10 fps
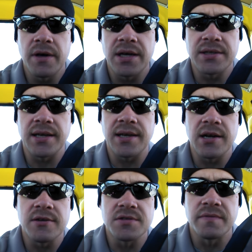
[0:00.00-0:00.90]
Had to take
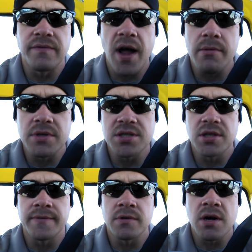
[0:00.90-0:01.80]
care of some family
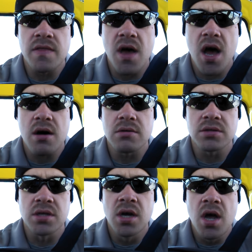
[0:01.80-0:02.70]
stuff around the
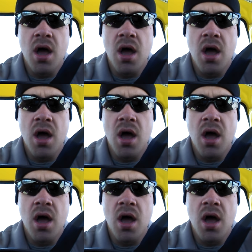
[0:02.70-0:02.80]
house.